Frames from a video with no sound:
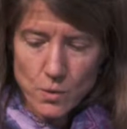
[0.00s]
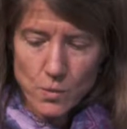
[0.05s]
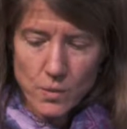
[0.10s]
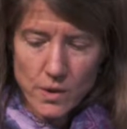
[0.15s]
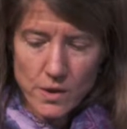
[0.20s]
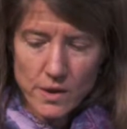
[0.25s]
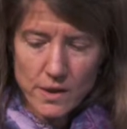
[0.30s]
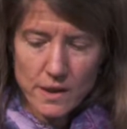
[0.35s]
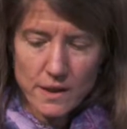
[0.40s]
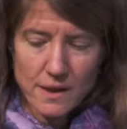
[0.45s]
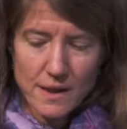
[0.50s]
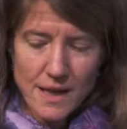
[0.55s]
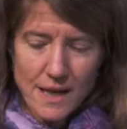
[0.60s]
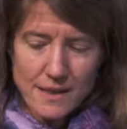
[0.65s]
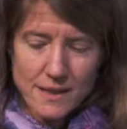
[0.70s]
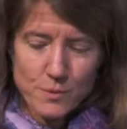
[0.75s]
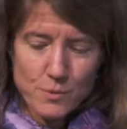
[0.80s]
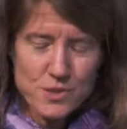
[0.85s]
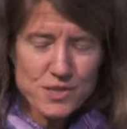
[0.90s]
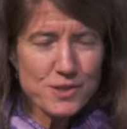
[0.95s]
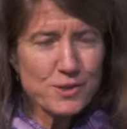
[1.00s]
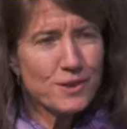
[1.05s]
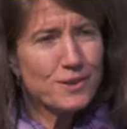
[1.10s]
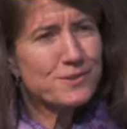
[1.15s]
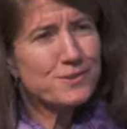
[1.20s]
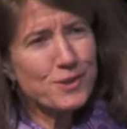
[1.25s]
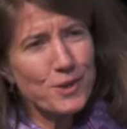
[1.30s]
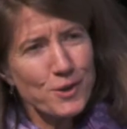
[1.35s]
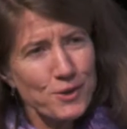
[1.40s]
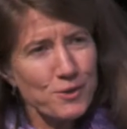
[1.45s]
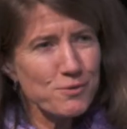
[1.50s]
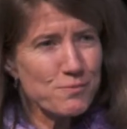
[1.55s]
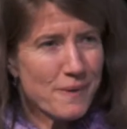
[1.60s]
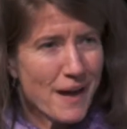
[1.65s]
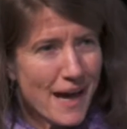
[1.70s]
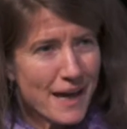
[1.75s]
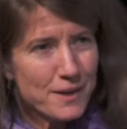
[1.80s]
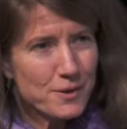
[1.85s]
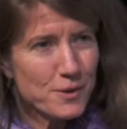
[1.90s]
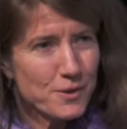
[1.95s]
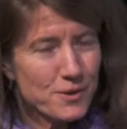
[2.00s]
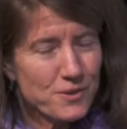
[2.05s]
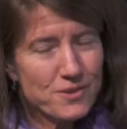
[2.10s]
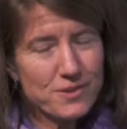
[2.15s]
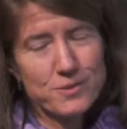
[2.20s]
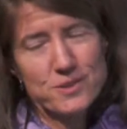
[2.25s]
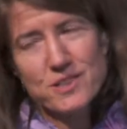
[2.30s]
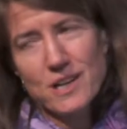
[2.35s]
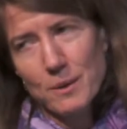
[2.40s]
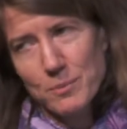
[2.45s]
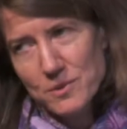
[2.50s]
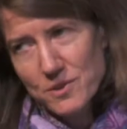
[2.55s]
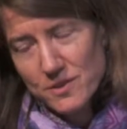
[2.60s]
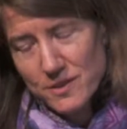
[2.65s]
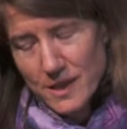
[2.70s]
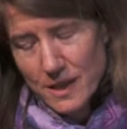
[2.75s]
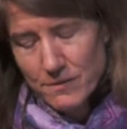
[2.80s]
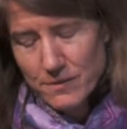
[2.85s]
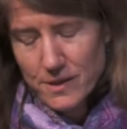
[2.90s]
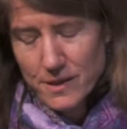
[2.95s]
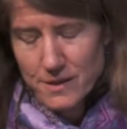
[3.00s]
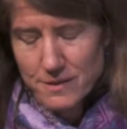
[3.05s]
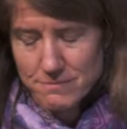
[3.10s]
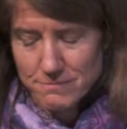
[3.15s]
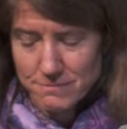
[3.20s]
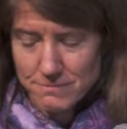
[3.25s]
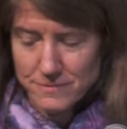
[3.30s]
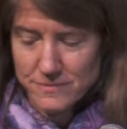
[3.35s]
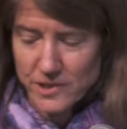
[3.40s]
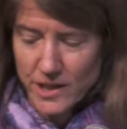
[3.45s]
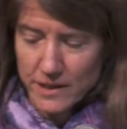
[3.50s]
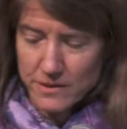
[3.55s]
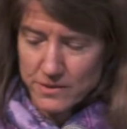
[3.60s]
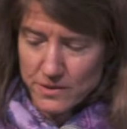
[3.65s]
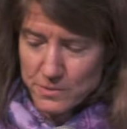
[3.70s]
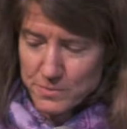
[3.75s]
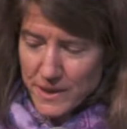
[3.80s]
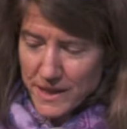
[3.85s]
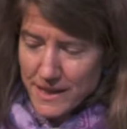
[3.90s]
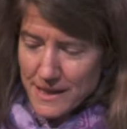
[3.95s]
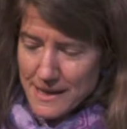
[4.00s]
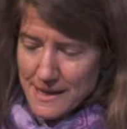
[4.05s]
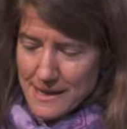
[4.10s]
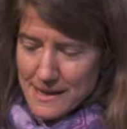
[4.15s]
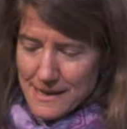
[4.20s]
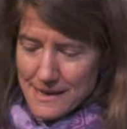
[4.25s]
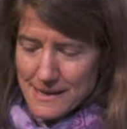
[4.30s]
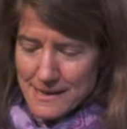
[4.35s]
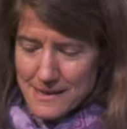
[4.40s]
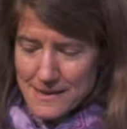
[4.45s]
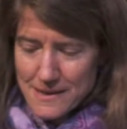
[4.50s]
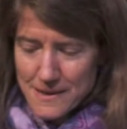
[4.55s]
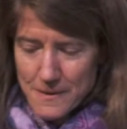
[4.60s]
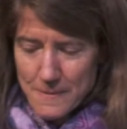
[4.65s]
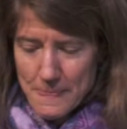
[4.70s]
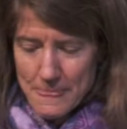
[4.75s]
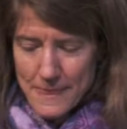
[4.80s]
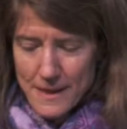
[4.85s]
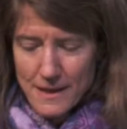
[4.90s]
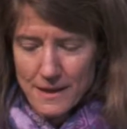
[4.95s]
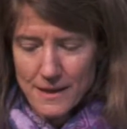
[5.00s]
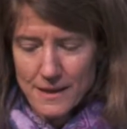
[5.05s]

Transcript: work, there were still turf battles, which happens in every sector, but, I'm